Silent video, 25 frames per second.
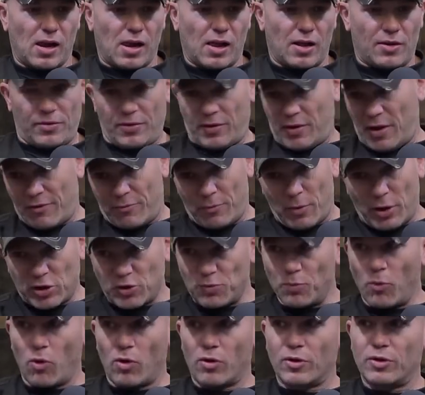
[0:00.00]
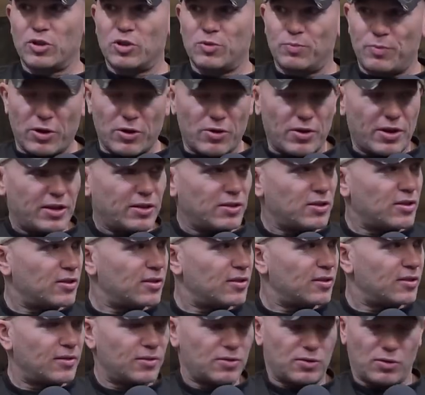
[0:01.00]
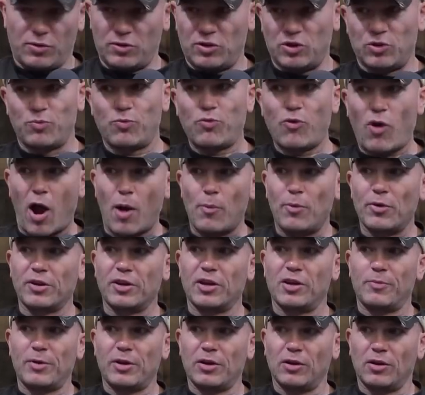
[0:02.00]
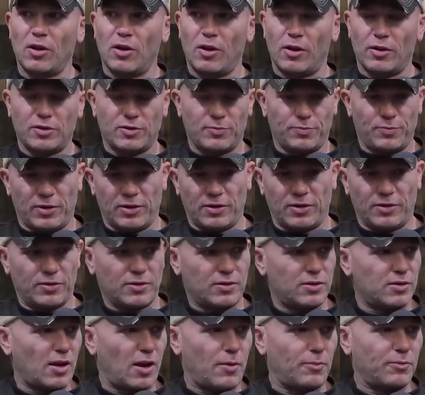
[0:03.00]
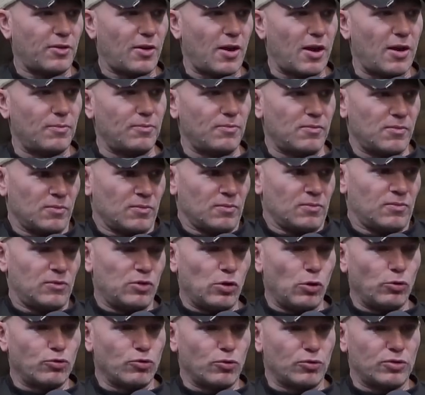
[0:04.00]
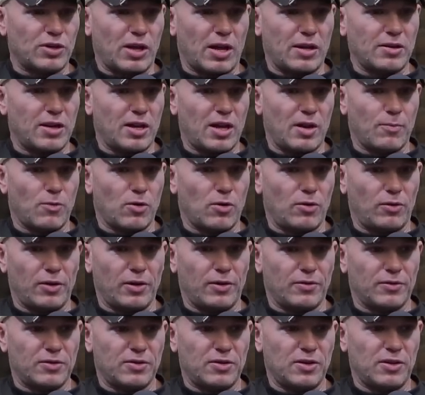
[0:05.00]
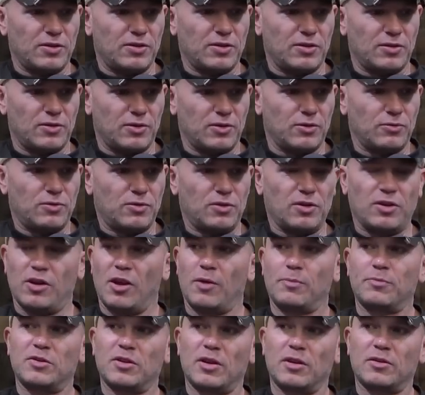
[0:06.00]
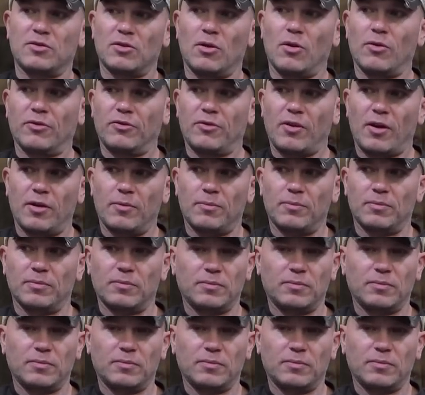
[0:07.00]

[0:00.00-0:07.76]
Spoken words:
They have much more experience, so this is probably going to be a loss, but at the same time, neutral site game early in the season, you see upsets all the time.